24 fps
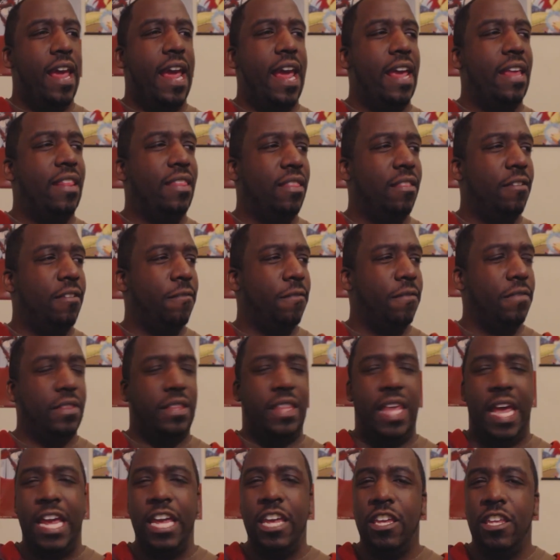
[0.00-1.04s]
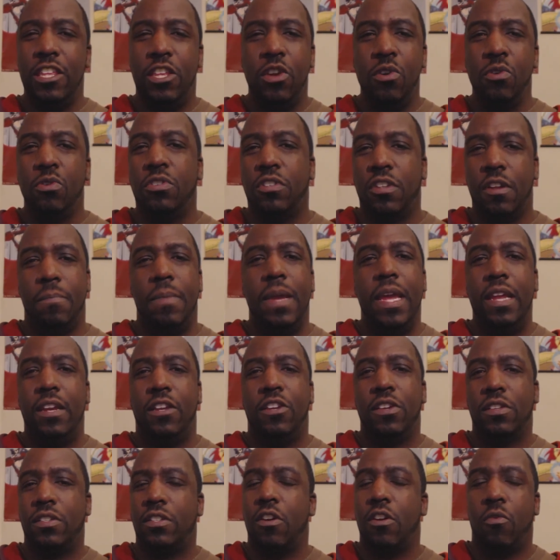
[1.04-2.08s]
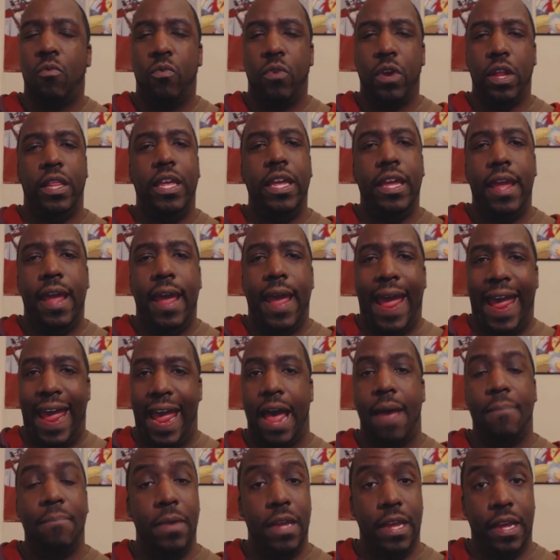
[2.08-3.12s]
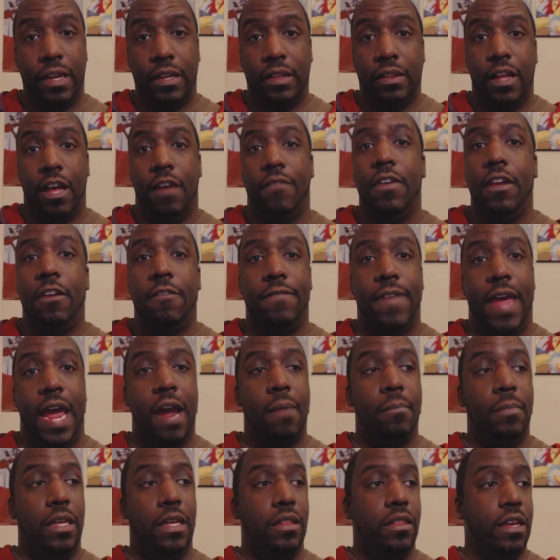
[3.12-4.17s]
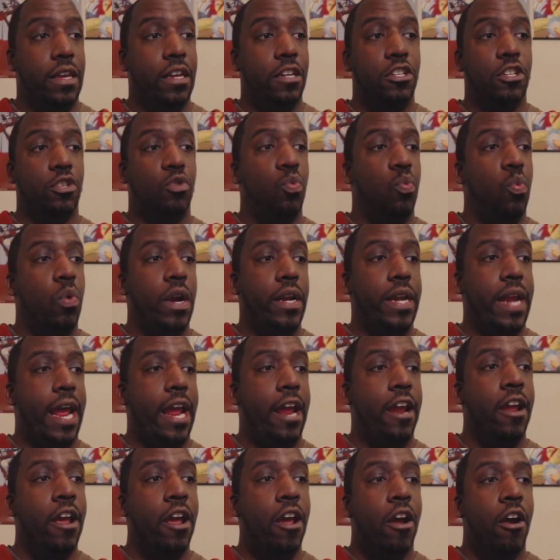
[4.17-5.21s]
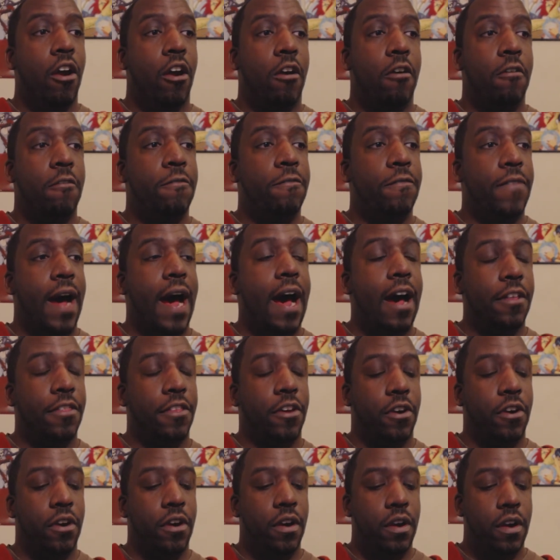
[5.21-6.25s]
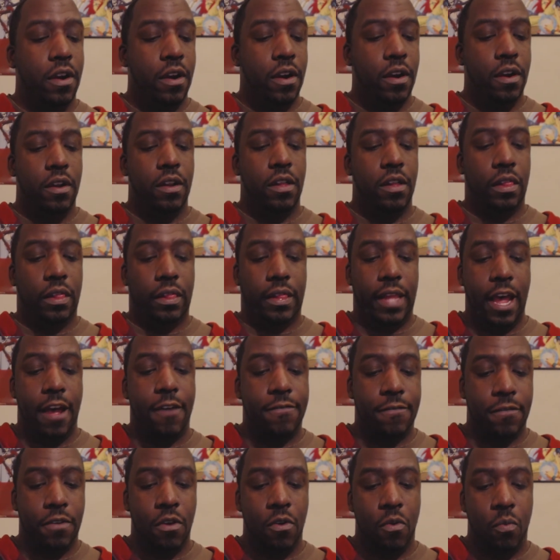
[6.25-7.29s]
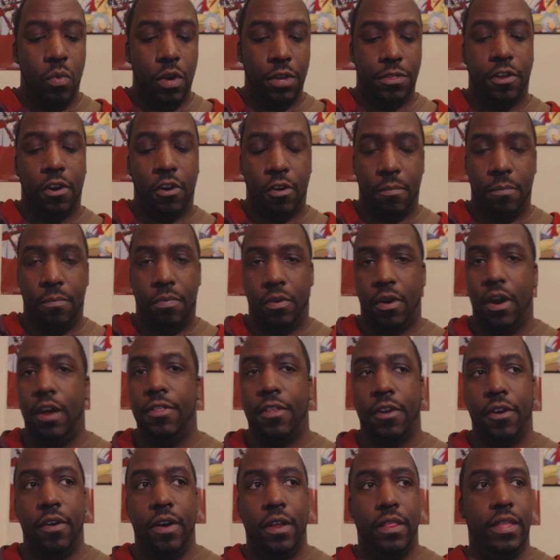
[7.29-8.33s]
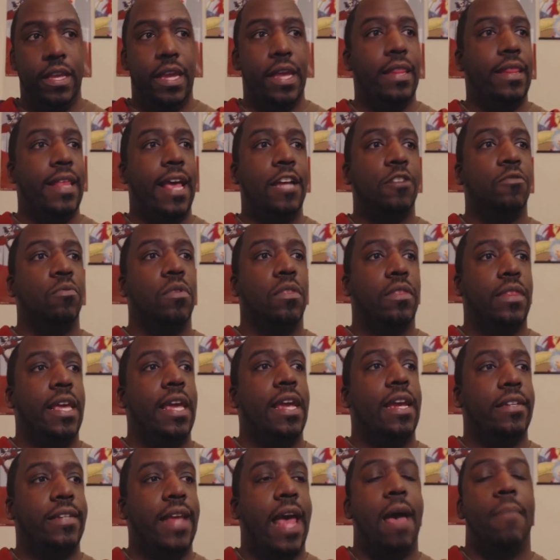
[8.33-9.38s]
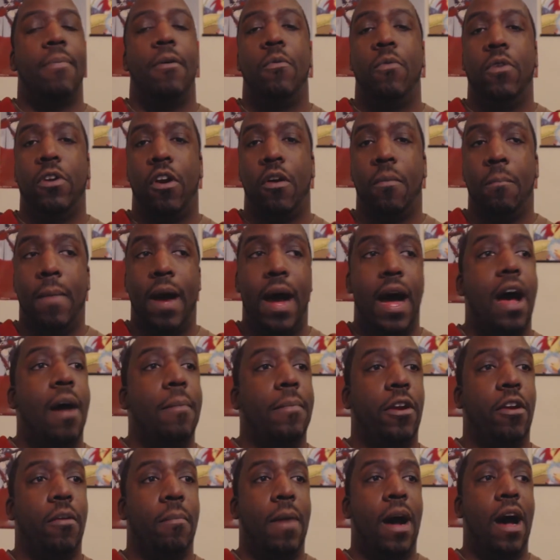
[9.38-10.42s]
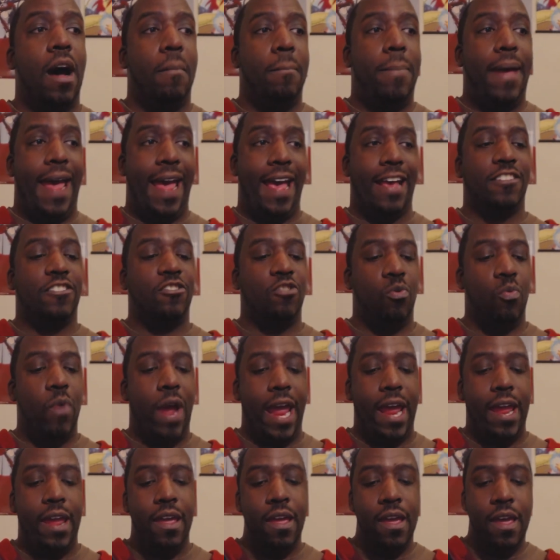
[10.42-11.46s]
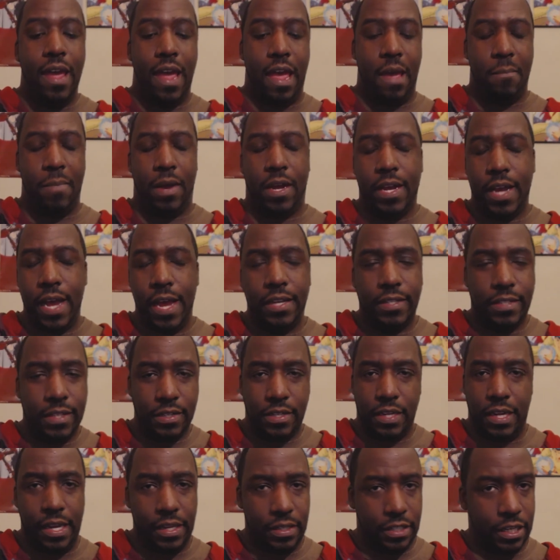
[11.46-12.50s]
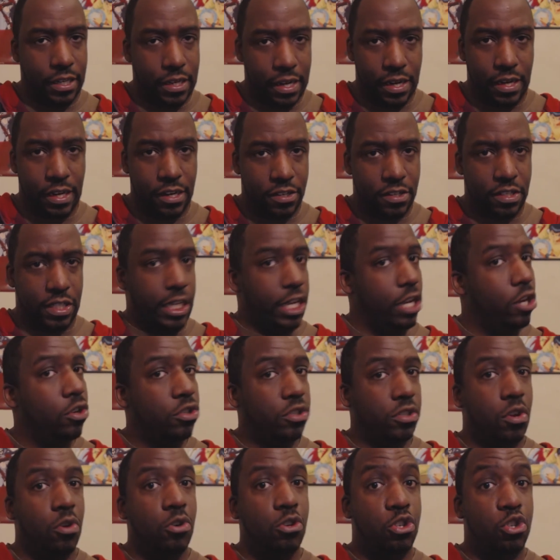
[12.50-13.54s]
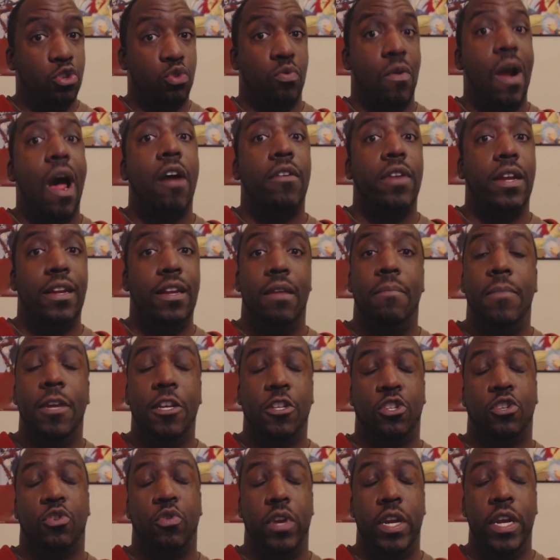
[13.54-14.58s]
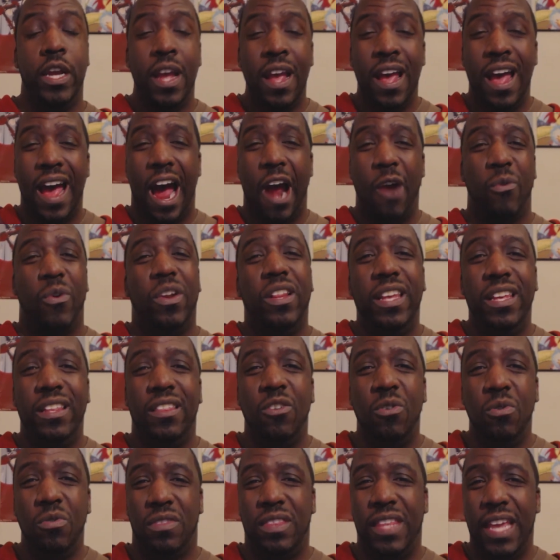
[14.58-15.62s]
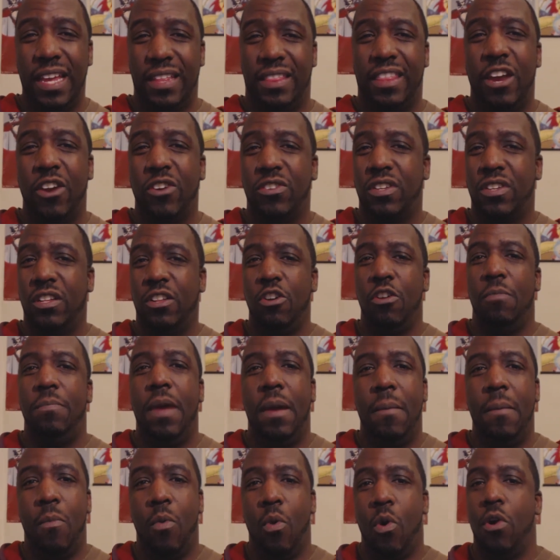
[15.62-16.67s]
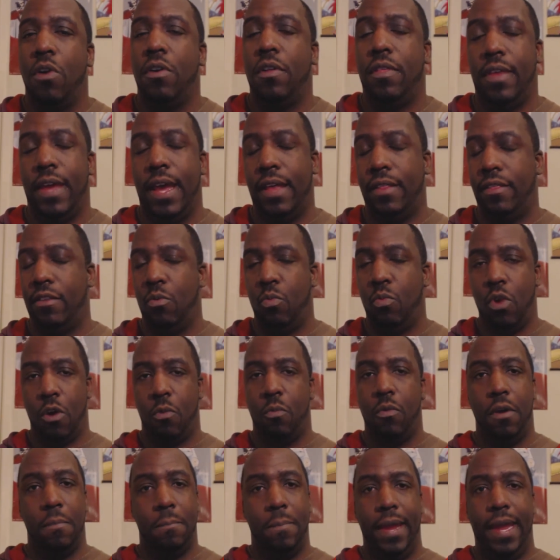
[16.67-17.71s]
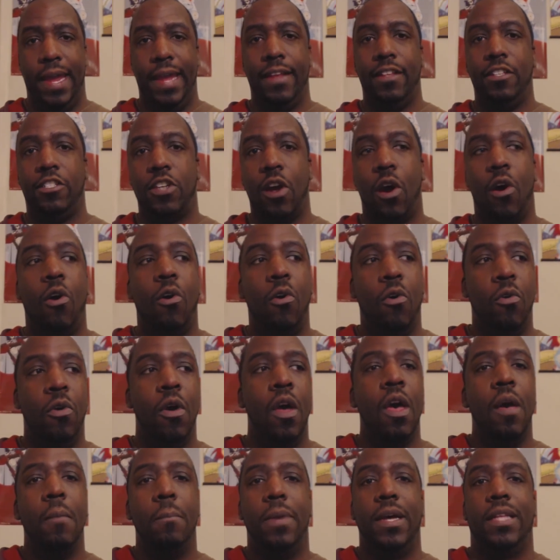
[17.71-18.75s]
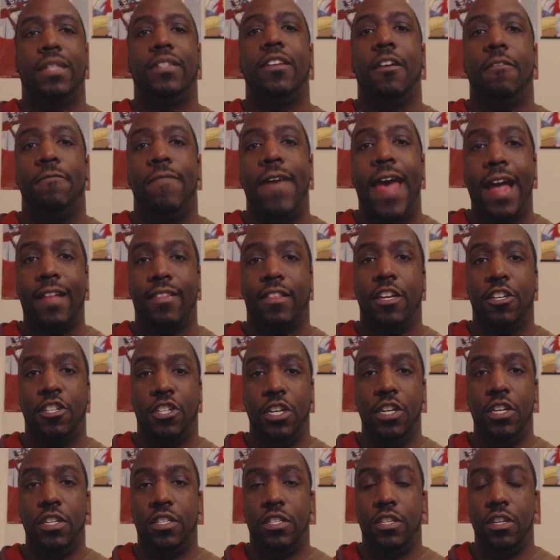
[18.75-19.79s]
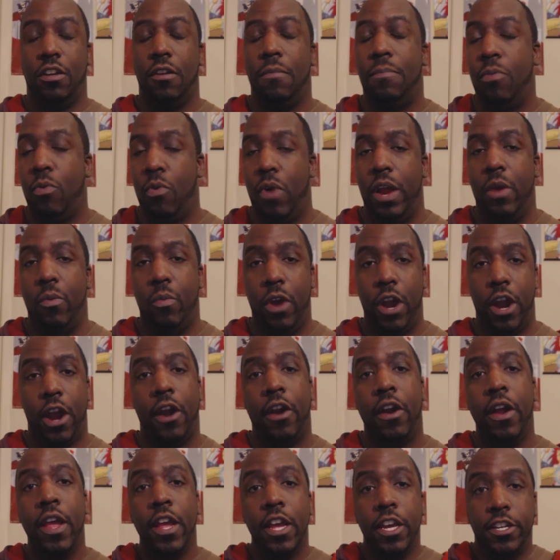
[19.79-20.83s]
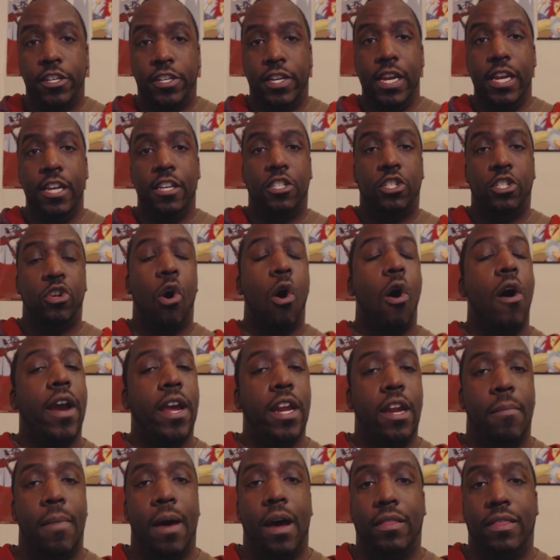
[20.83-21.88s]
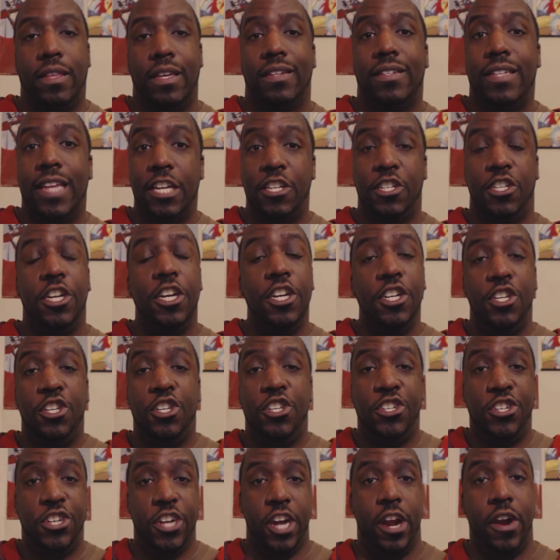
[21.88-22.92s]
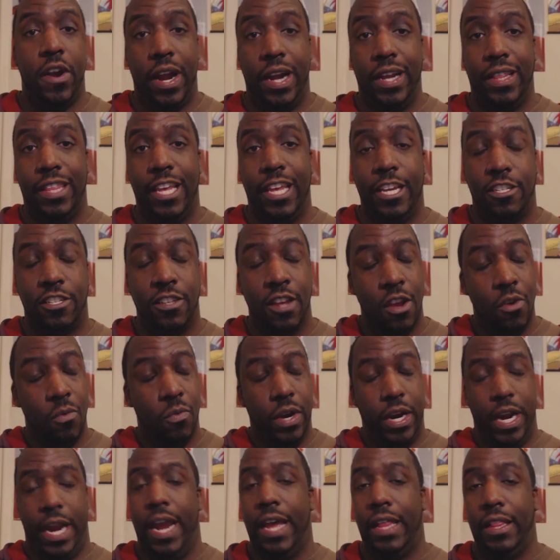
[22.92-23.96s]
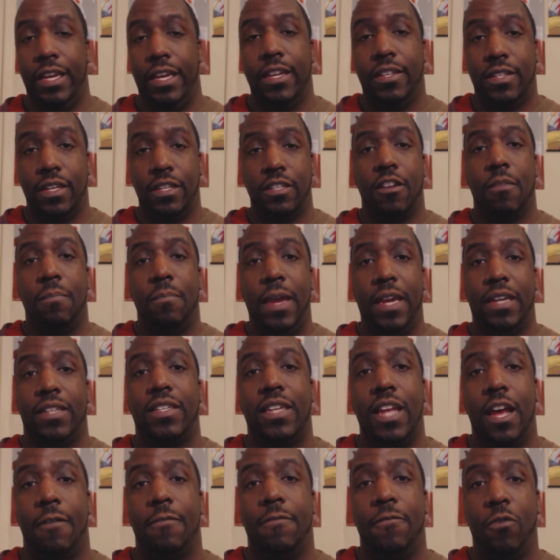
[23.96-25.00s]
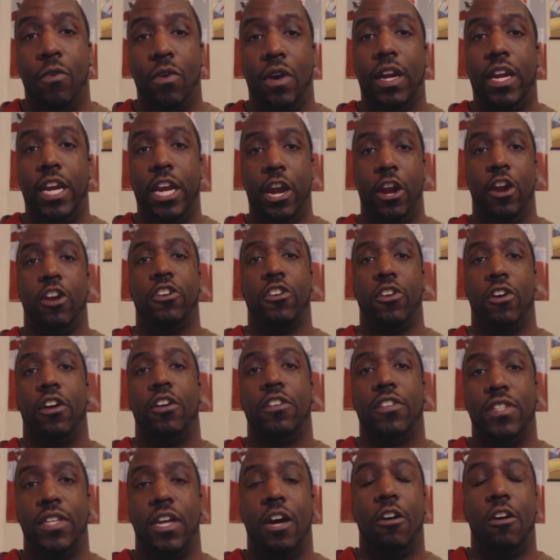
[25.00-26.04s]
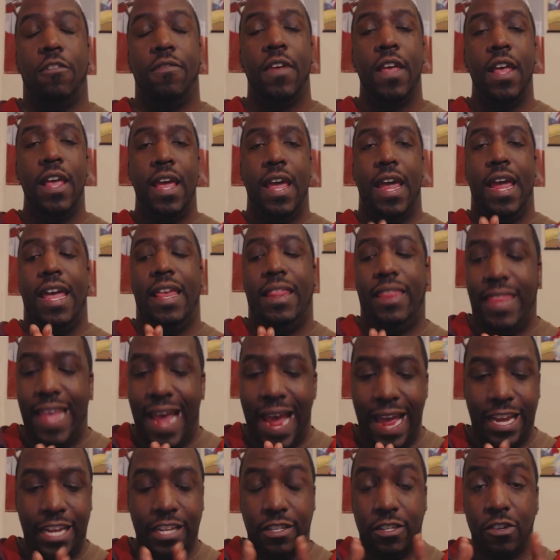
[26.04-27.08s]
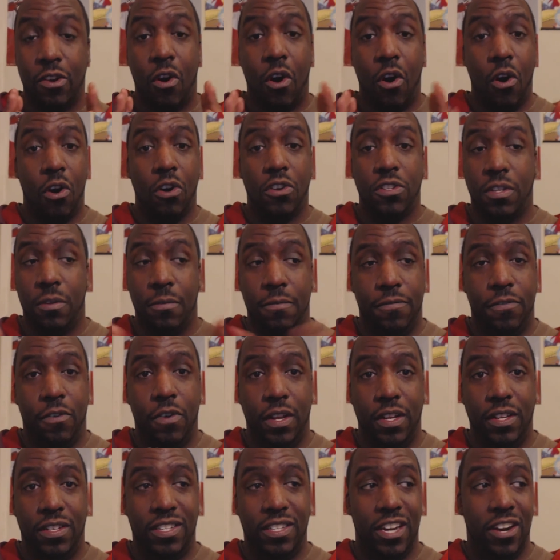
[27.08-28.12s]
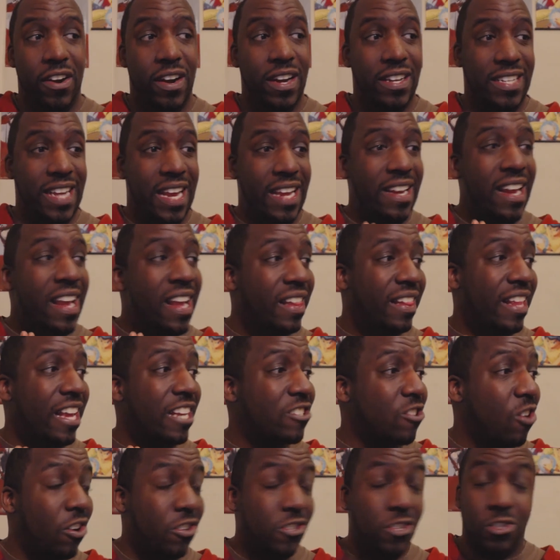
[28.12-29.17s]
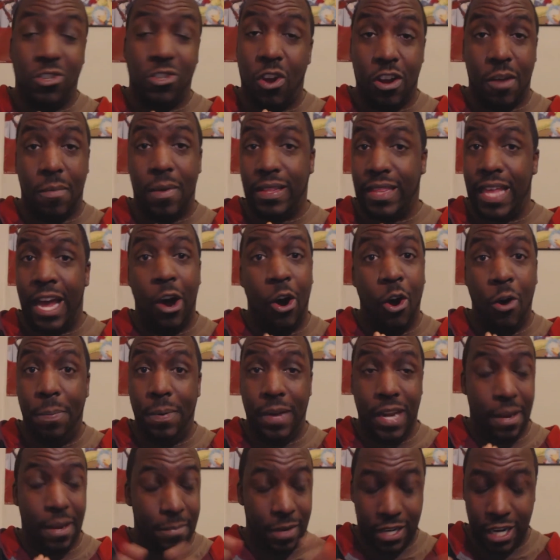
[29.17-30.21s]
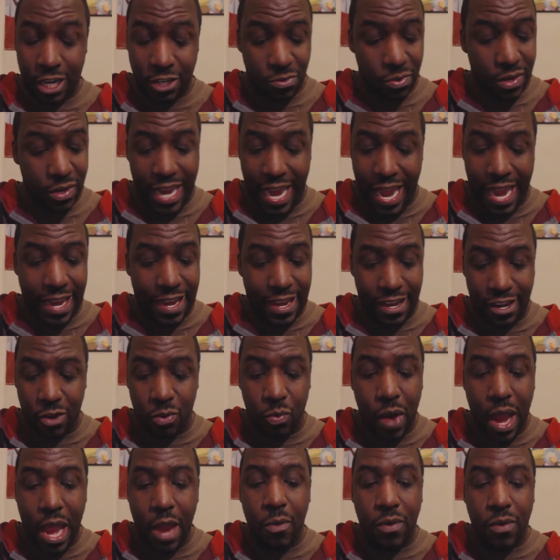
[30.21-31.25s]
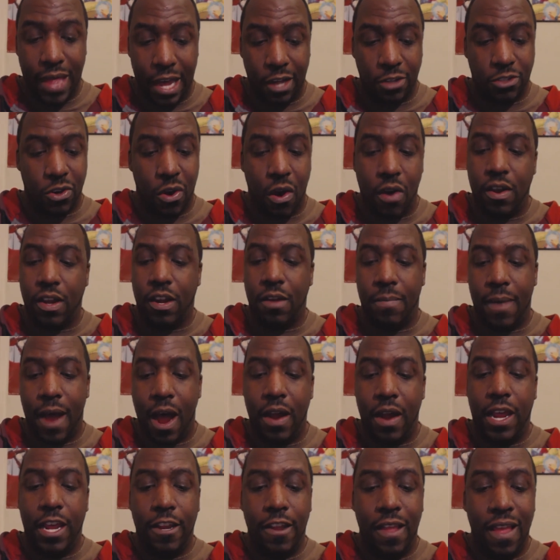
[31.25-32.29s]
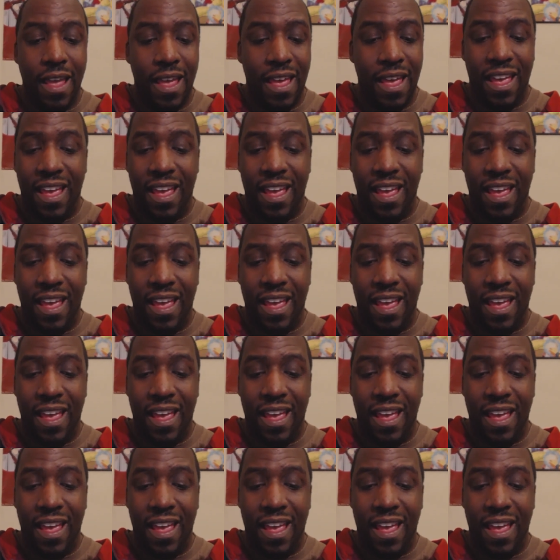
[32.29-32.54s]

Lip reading: And they used to be just a really happy and loving family. Then just one day, her father left with her brother, and then that's when things happened with her mom, and her mom passed away. And because this incident is still so shrouded in mystery, I really do think there's a little bit more to that than what we're being told. But the fact that she's to the point where she's talking about this, that she's sharing this with Elias, is a big step for the character herself. And that is awesome for the series. And let's also talk about that opening, because we can't get away without talking about it.